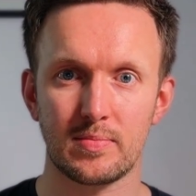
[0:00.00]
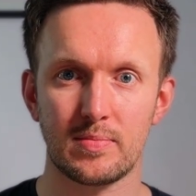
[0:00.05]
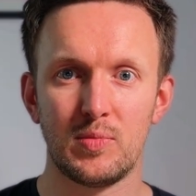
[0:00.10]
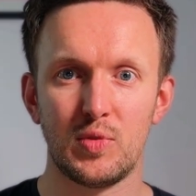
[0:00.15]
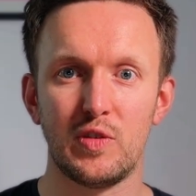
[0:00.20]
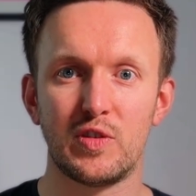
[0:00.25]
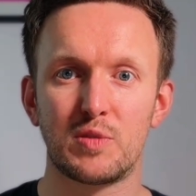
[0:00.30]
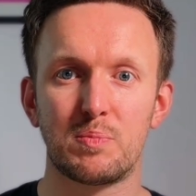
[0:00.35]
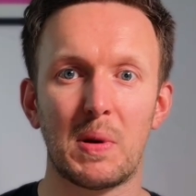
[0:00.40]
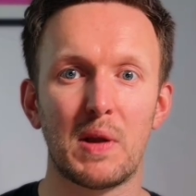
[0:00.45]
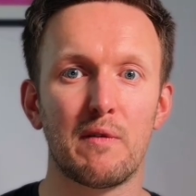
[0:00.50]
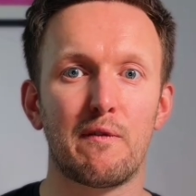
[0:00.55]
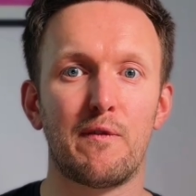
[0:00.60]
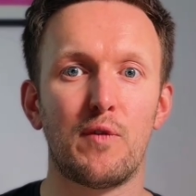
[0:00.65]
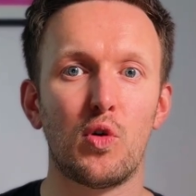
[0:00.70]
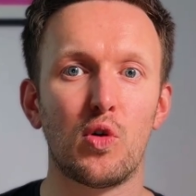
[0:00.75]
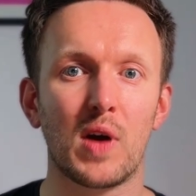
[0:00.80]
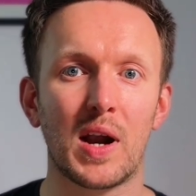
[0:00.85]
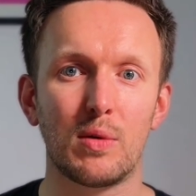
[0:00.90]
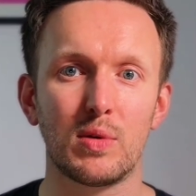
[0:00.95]
You've spent
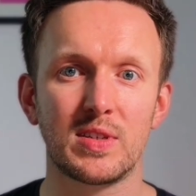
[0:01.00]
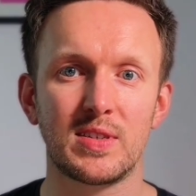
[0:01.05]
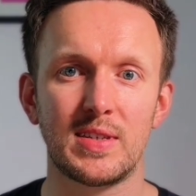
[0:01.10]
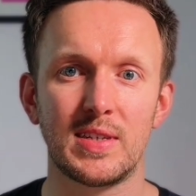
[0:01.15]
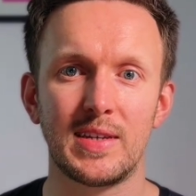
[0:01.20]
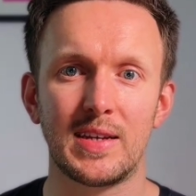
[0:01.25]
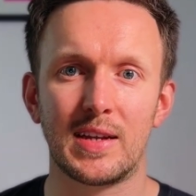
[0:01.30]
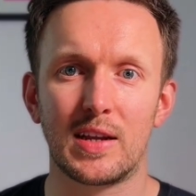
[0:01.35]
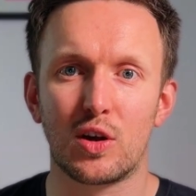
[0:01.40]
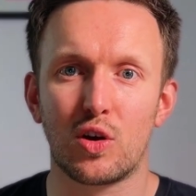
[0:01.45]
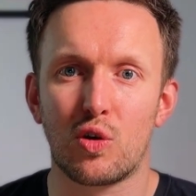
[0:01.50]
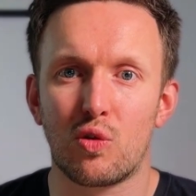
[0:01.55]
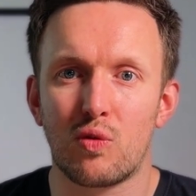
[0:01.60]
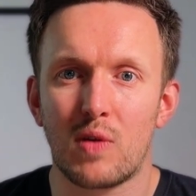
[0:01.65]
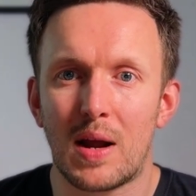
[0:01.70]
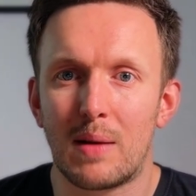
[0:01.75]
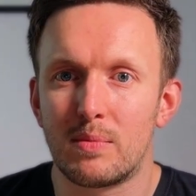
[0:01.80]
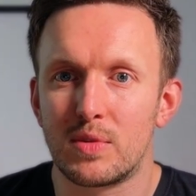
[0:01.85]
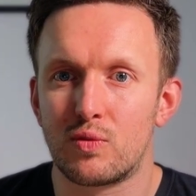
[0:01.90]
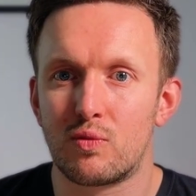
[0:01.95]
4 hours sitting in a
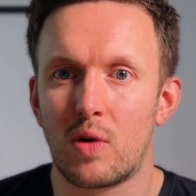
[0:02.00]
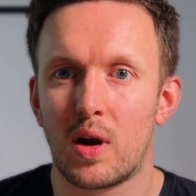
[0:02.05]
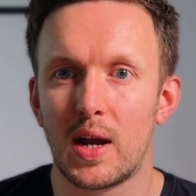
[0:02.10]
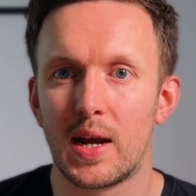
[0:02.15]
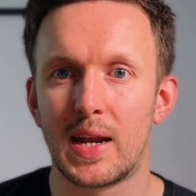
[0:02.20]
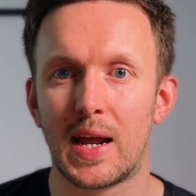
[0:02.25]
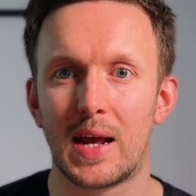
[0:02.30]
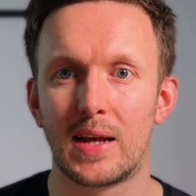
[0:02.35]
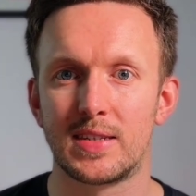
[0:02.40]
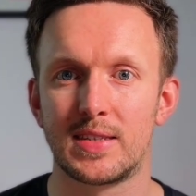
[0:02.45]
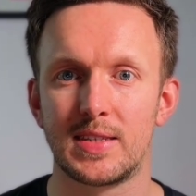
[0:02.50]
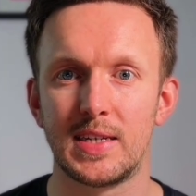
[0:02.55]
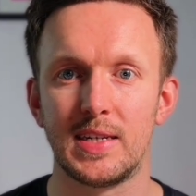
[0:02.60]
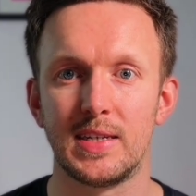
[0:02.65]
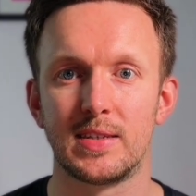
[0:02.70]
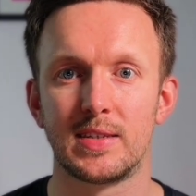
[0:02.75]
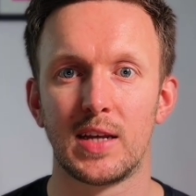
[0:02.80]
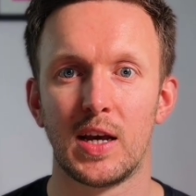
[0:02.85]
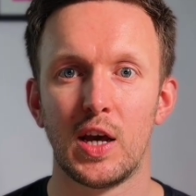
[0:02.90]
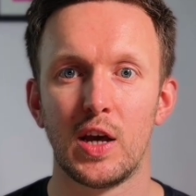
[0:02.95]
cramped Ryanair
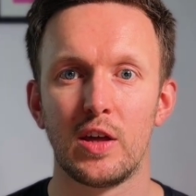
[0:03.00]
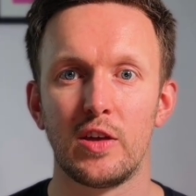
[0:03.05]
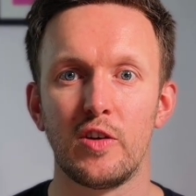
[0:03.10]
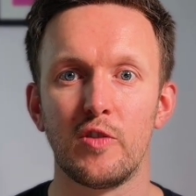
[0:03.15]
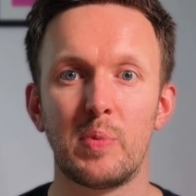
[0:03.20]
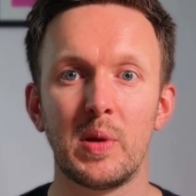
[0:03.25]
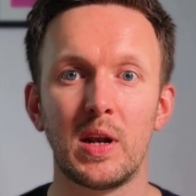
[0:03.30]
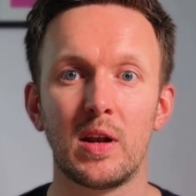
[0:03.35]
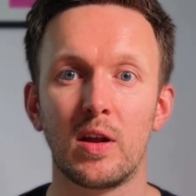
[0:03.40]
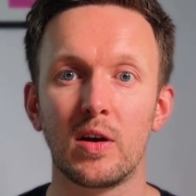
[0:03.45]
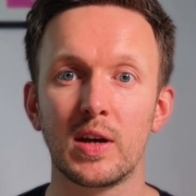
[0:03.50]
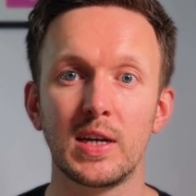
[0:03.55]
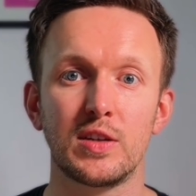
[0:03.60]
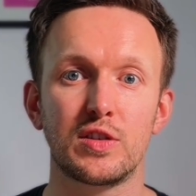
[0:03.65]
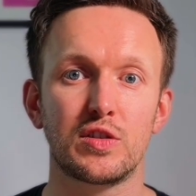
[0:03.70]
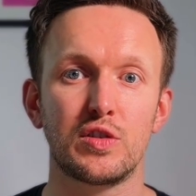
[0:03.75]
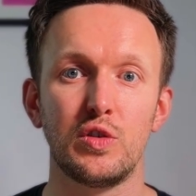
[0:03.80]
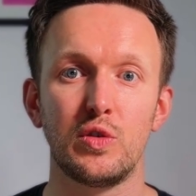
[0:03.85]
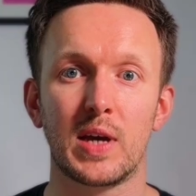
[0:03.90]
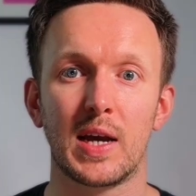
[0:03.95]
seat. You've been lugging
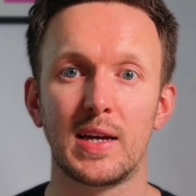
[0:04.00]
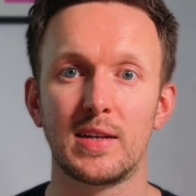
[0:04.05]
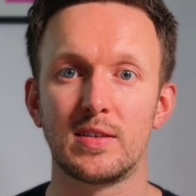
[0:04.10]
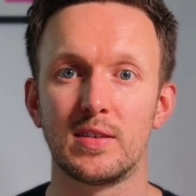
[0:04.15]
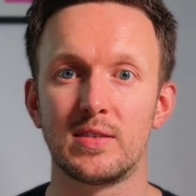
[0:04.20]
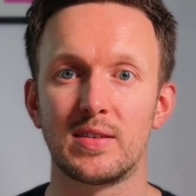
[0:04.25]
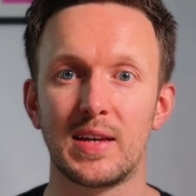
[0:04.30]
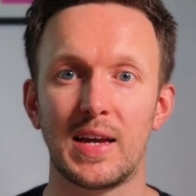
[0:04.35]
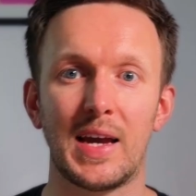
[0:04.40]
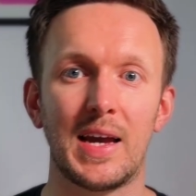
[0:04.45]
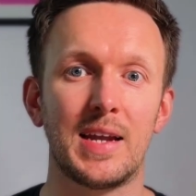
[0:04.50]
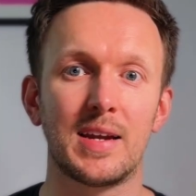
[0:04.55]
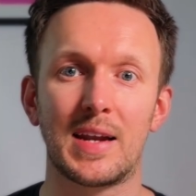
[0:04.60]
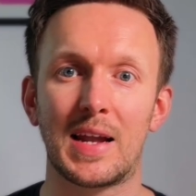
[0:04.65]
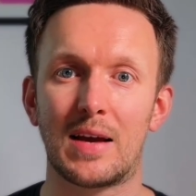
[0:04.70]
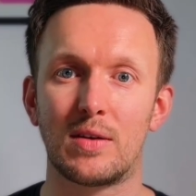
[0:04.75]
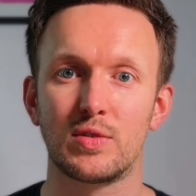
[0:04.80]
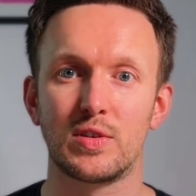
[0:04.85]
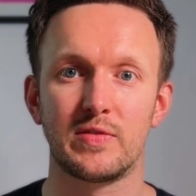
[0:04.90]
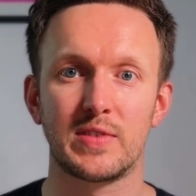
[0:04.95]
suitcases in and
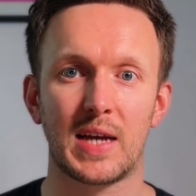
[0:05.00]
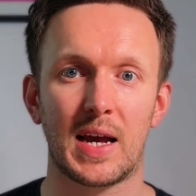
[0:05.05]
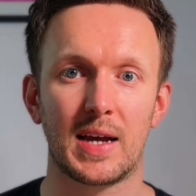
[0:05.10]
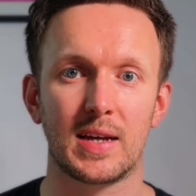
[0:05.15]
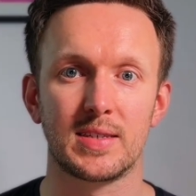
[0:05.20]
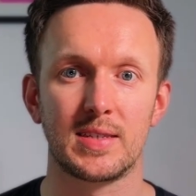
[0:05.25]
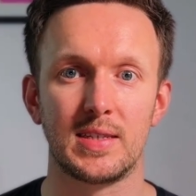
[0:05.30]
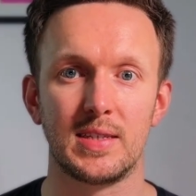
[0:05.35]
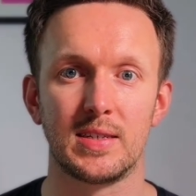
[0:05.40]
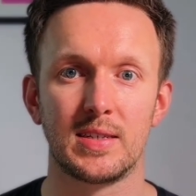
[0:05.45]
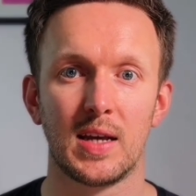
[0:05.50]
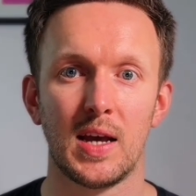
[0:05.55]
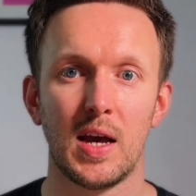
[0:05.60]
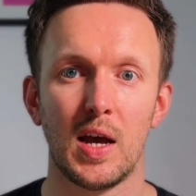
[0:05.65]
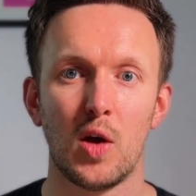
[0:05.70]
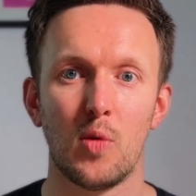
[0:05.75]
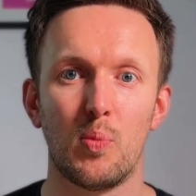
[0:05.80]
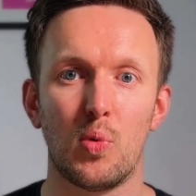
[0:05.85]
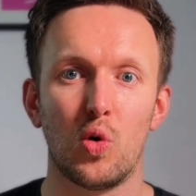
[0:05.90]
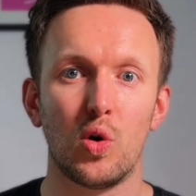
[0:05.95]
out of taxis,
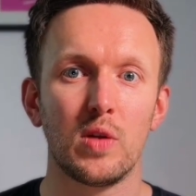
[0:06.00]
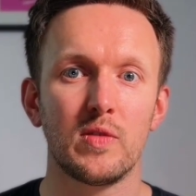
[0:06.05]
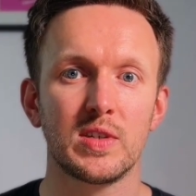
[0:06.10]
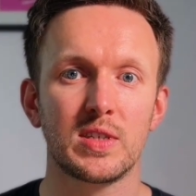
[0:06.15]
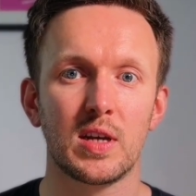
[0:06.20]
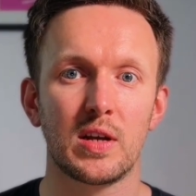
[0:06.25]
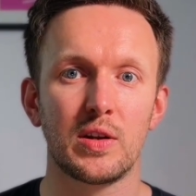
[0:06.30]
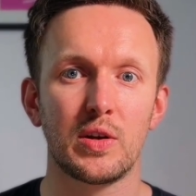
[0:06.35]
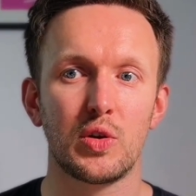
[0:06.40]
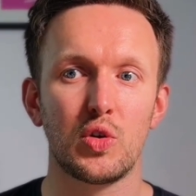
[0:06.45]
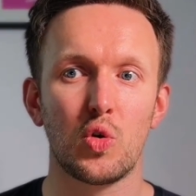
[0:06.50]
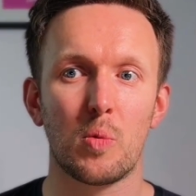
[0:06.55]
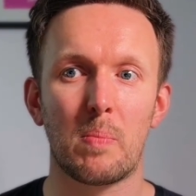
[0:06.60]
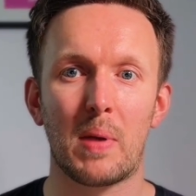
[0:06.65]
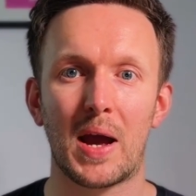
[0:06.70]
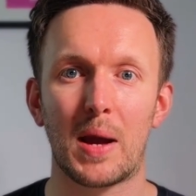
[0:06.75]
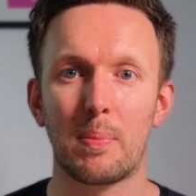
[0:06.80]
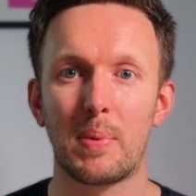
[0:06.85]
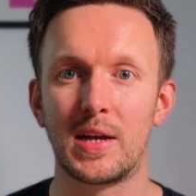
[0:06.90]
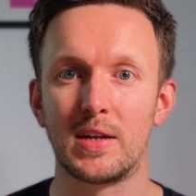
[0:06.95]
but all of a sudden your
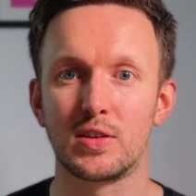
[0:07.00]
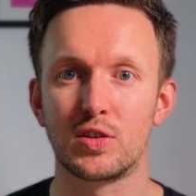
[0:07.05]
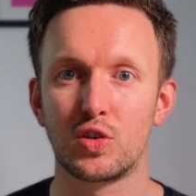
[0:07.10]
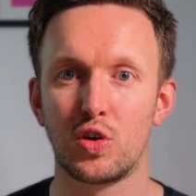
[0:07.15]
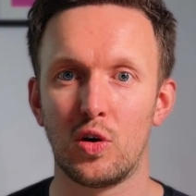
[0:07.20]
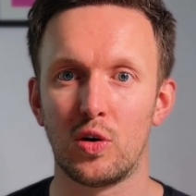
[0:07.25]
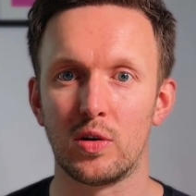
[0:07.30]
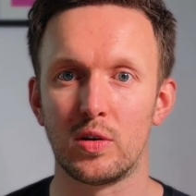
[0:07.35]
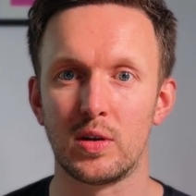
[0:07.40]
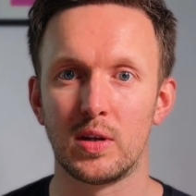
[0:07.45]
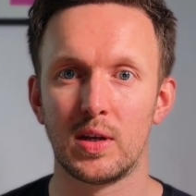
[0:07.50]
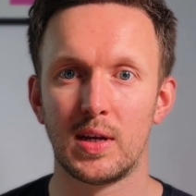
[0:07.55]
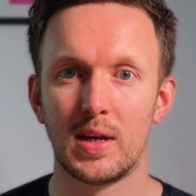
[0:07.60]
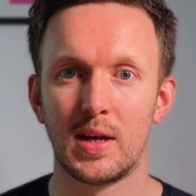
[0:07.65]
back pain's gone.